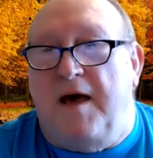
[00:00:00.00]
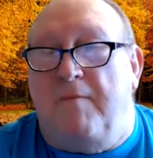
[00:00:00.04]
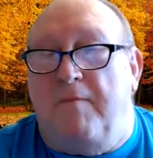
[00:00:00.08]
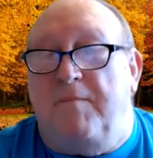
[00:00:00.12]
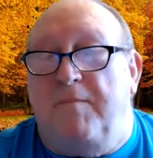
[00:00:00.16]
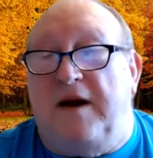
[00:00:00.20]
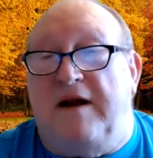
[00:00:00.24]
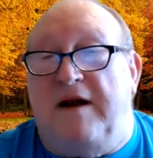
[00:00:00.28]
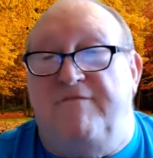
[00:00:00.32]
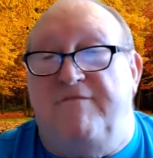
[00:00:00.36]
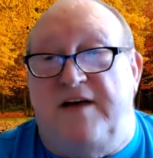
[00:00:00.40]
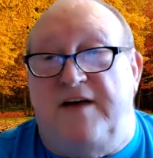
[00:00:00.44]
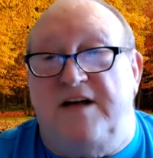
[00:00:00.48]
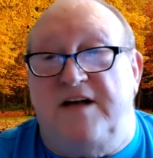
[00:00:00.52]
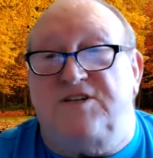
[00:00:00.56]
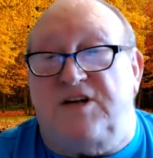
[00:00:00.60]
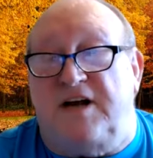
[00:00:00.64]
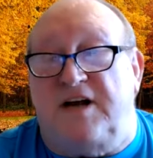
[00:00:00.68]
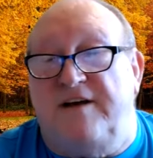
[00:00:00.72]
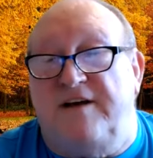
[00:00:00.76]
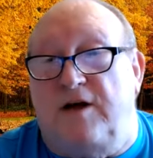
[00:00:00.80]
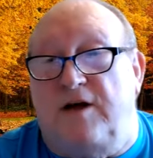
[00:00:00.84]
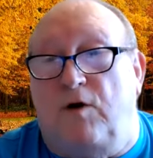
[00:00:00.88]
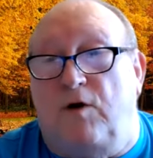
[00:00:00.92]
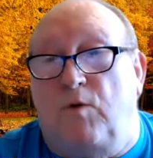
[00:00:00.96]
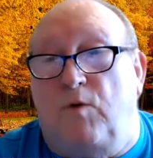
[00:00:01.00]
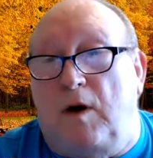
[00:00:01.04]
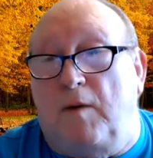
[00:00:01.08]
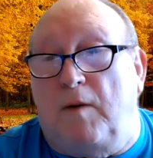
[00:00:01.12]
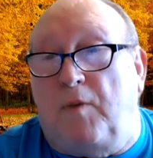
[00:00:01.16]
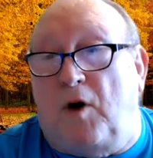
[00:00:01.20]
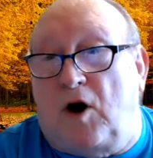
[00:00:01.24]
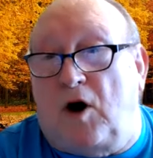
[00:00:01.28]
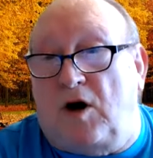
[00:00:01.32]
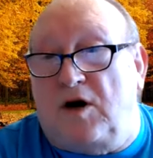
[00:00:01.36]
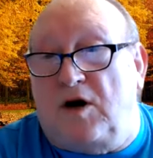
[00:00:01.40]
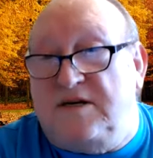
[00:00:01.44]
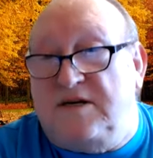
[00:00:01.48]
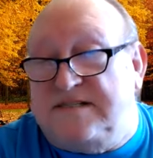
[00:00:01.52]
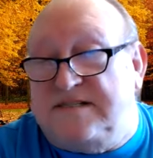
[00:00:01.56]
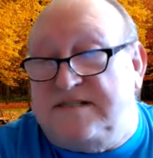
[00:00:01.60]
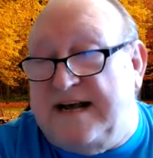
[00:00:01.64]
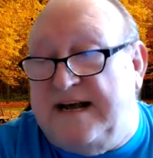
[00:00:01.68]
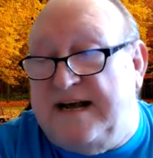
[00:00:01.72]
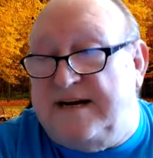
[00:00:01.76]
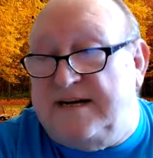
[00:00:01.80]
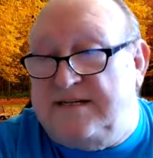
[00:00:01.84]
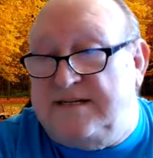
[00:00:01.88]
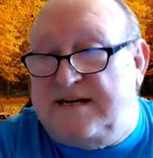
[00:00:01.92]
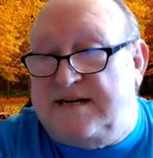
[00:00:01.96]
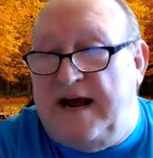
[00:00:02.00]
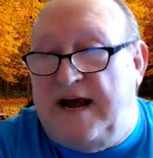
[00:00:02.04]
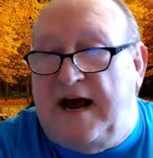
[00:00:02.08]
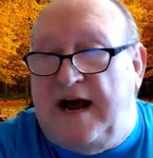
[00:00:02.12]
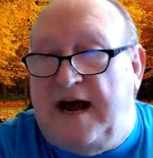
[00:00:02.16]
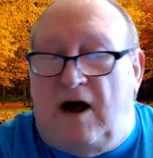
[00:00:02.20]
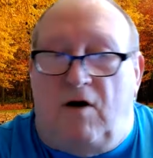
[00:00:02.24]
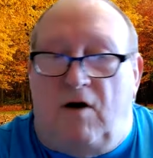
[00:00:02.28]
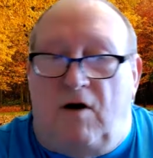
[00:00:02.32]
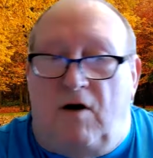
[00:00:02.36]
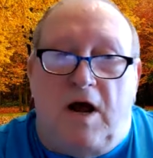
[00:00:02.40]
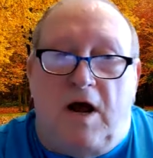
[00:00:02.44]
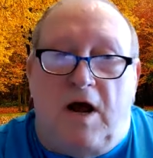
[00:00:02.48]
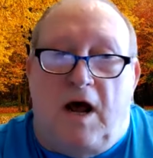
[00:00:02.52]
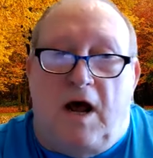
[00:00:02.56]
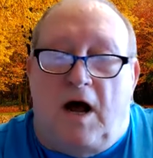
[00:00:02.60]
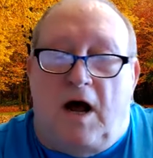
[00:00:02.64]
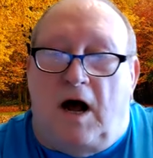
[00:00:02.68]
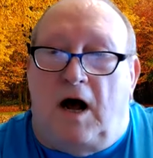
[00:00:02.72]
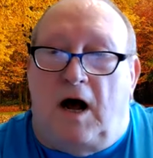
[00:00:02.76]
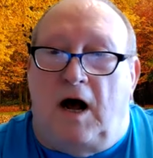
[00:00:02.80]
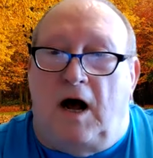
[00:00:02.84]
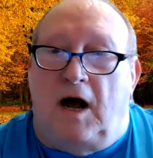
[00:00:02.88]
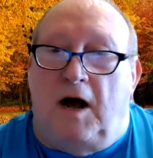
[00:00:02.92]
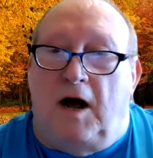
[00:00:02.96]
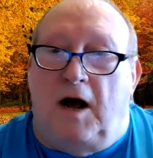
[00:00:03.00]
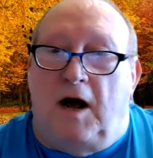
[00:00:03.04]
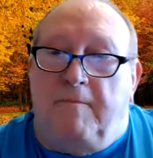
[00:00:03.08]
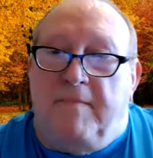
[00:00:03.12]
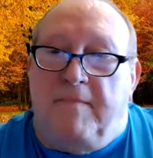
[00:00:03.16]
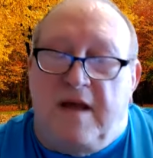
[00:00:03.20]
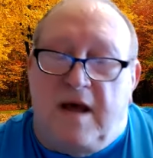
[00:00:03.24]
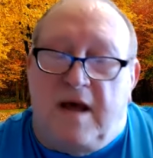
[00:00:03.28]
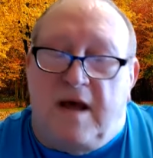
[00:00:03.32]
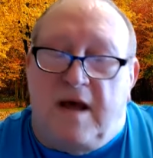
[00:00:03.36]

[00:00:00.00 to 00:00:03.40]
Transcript: but eventually there were bars in town. But